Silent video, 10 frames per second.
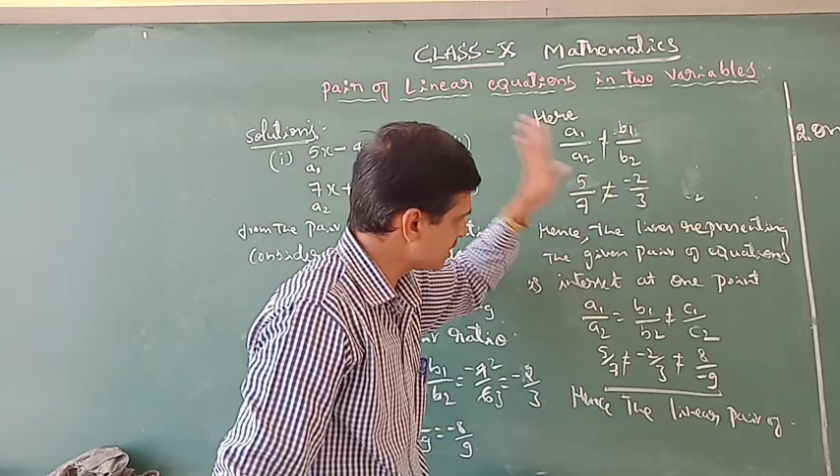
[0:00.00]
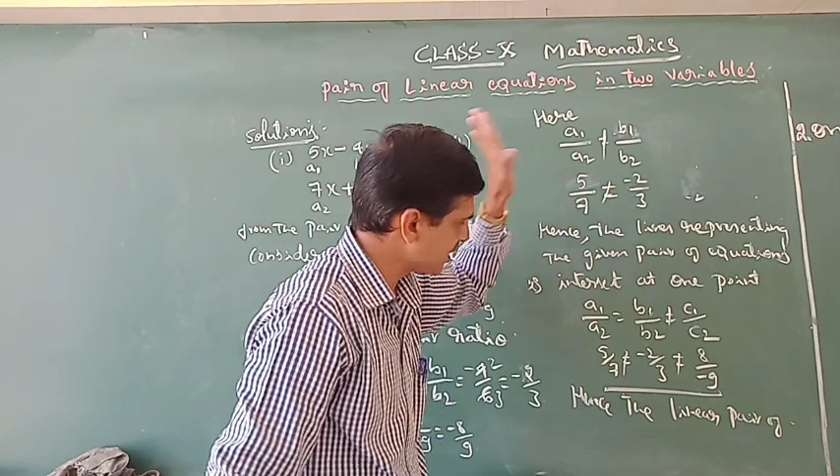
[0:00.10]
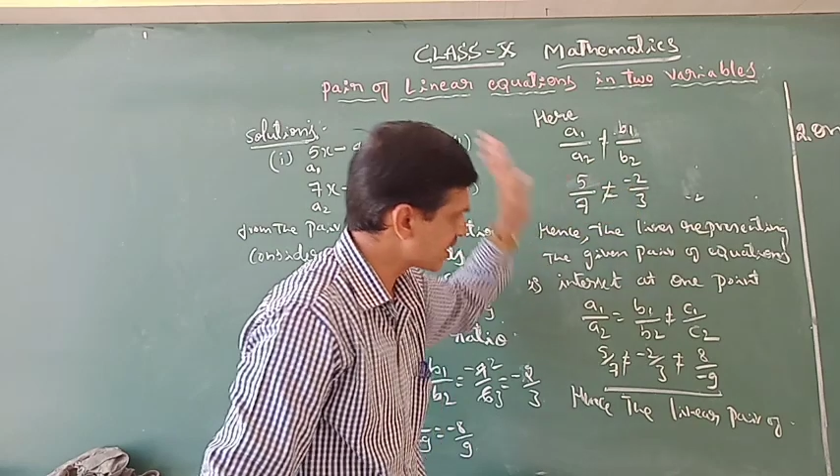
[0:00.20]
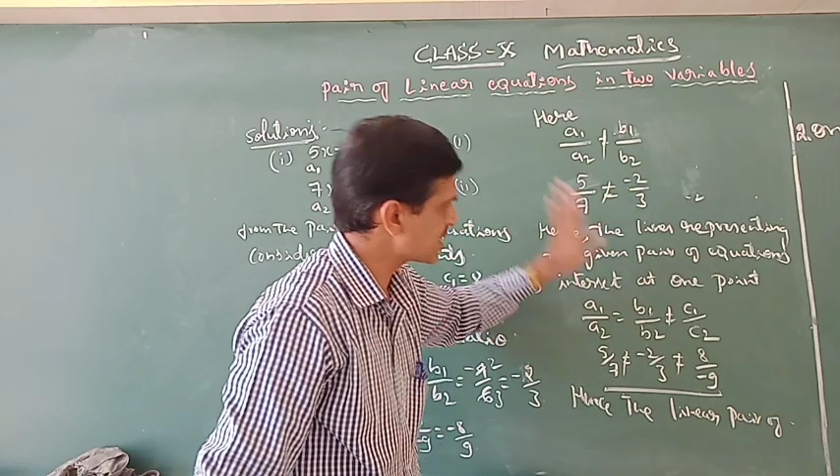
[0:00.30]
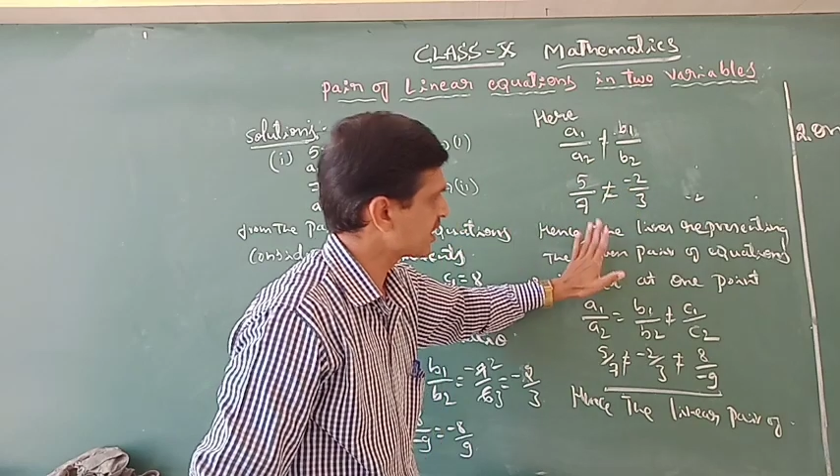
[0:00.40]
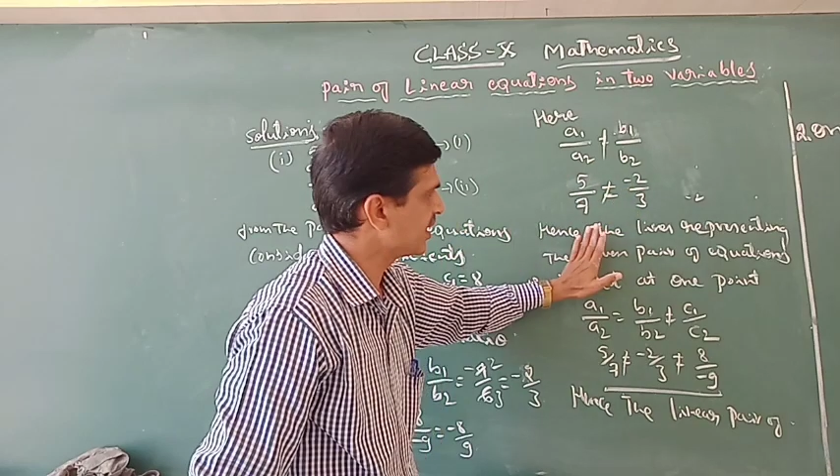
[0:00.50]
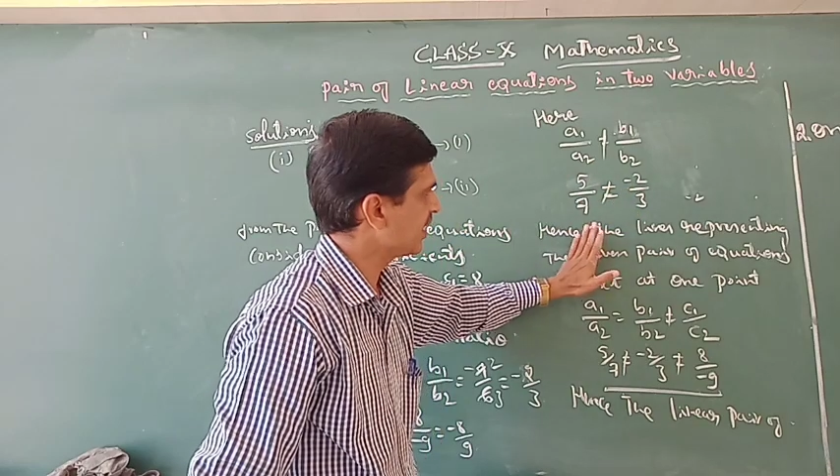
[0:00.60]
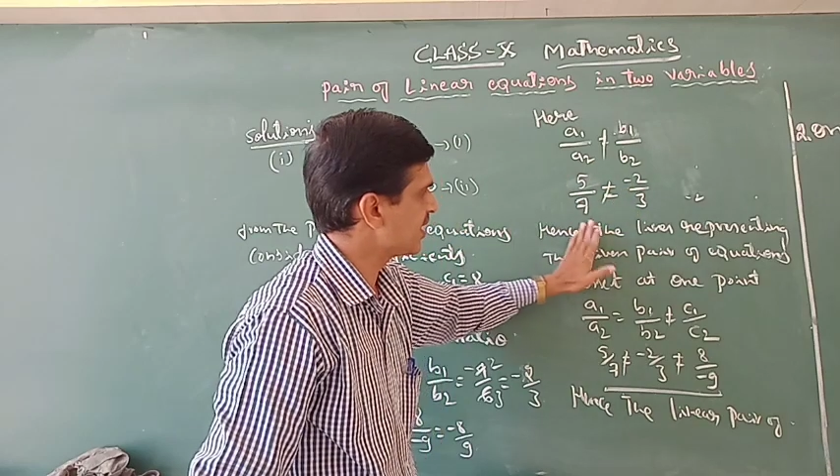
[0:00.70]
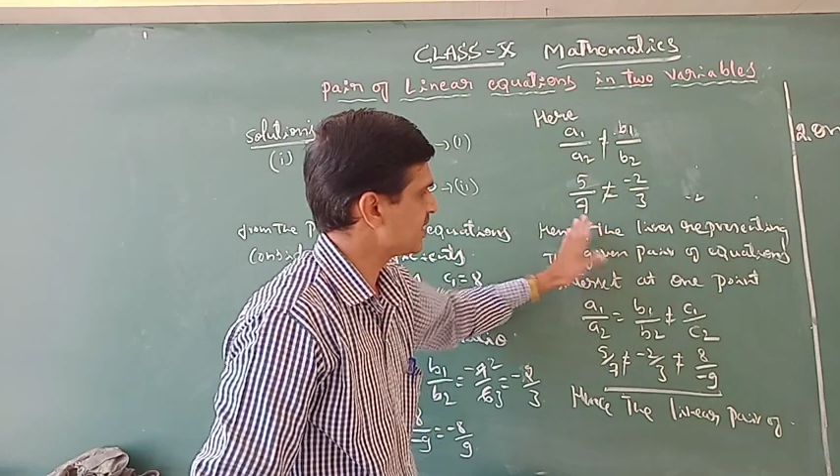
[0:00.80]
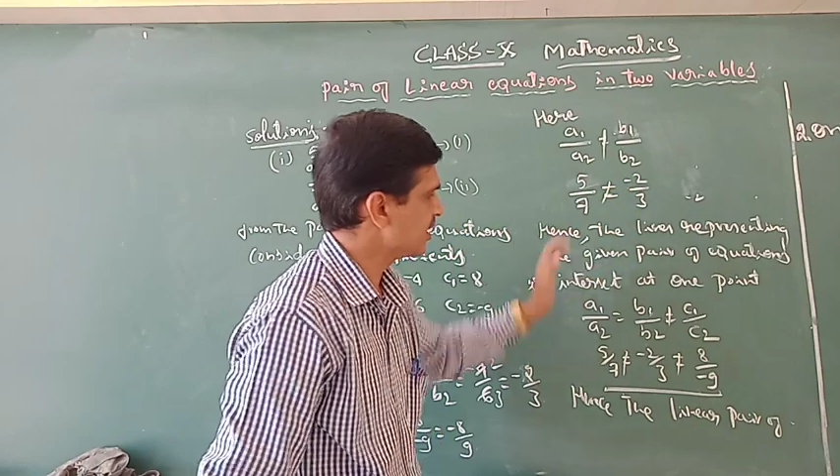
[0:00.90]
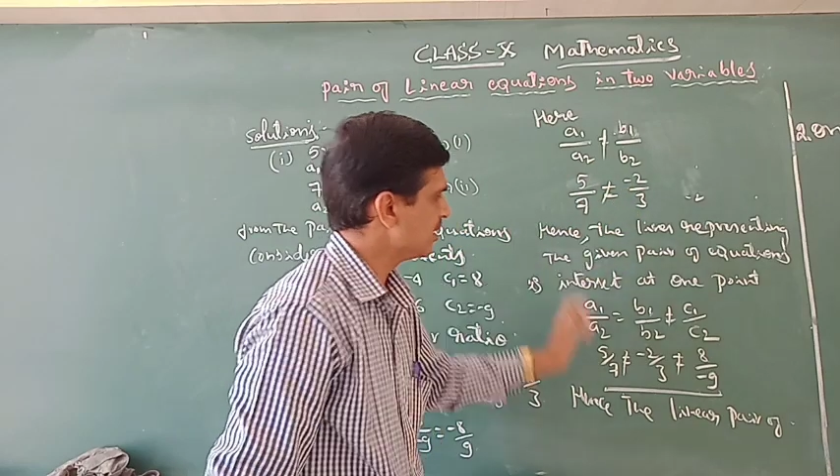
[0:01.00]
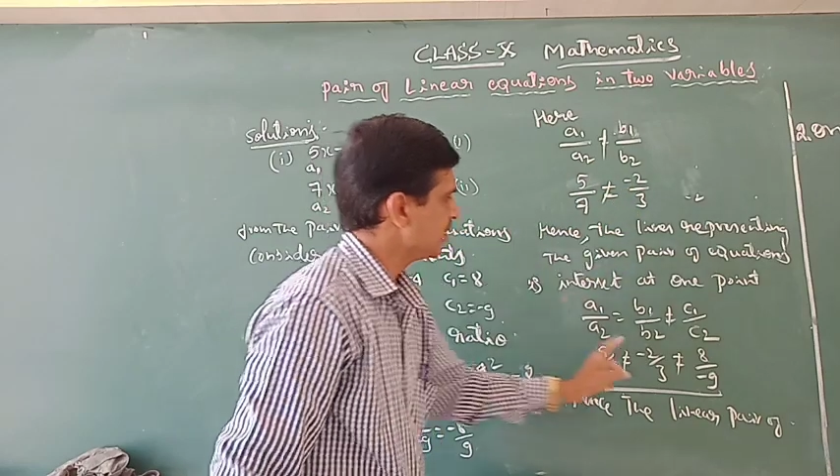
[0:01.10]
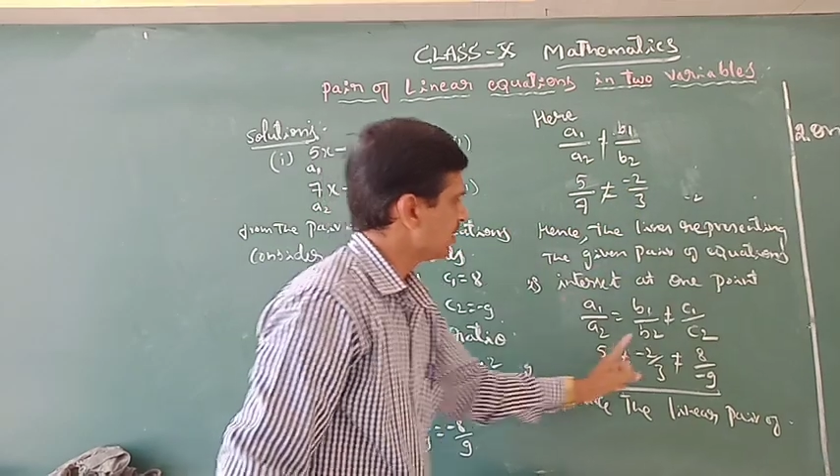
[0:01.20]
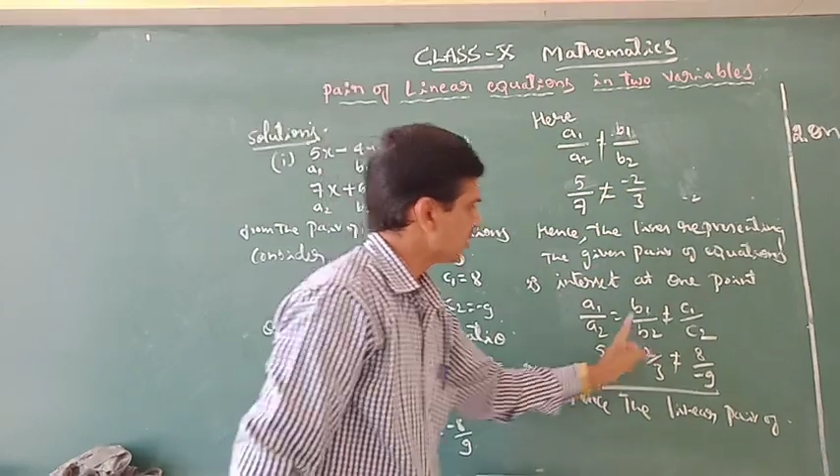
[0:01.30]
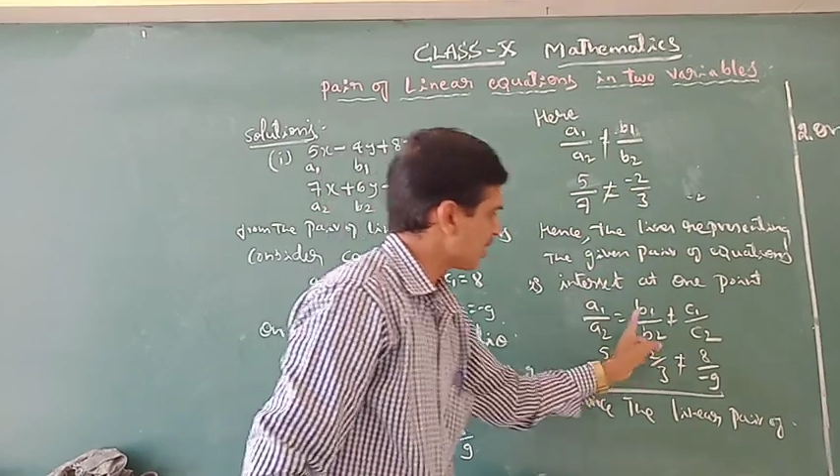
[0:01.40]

it is intersecting lines.